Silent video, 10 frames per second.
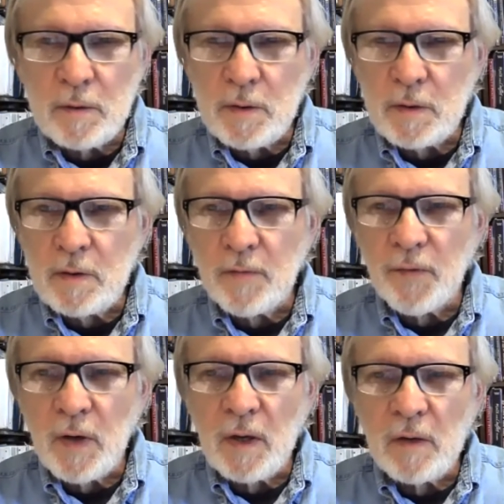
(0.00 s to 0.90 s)

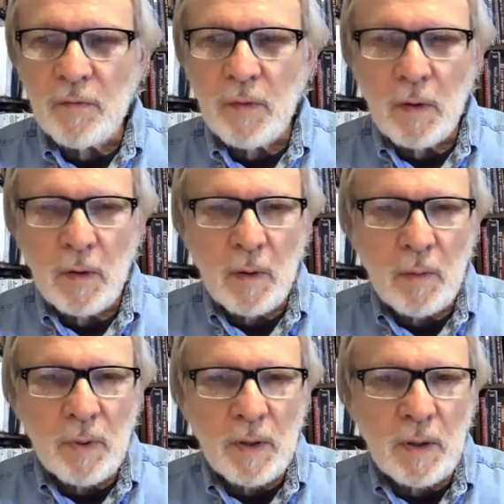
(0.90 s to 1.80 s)
sixty-five
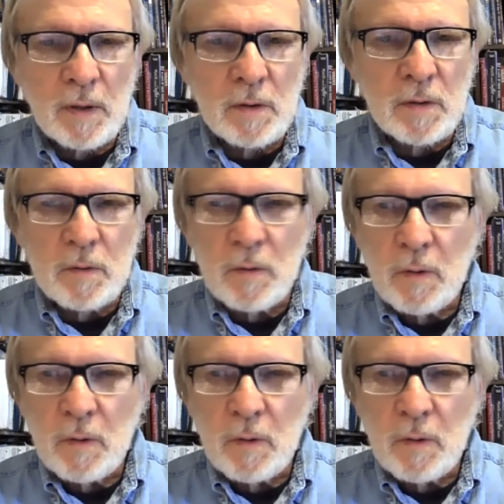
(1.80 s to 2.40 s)
because